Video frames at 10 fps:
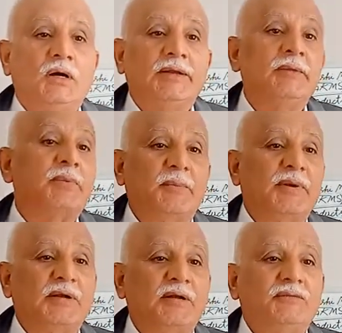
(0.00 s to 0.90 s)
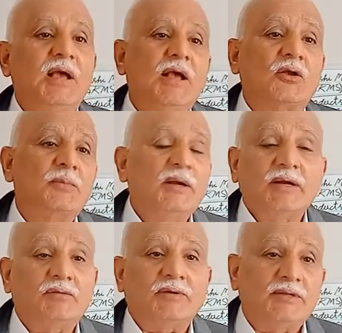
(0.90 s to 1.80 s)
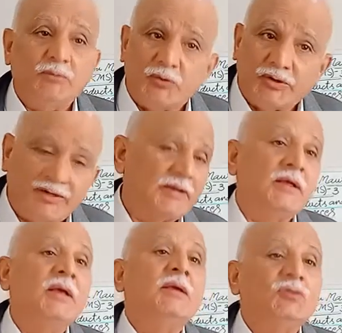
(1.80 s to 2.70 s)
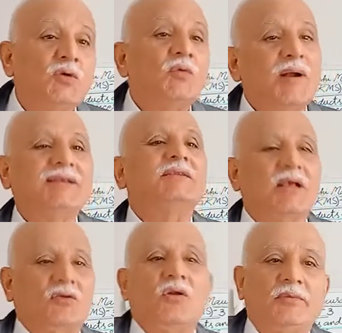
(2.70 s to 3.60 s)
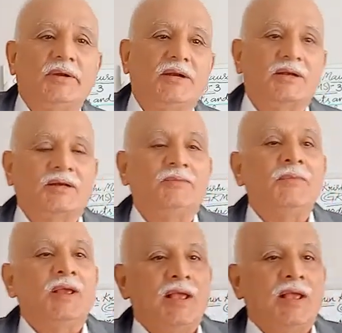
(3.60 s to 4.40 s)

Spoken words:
in preparation of the Agromet Advisory Bulletin. So what is agronomy data?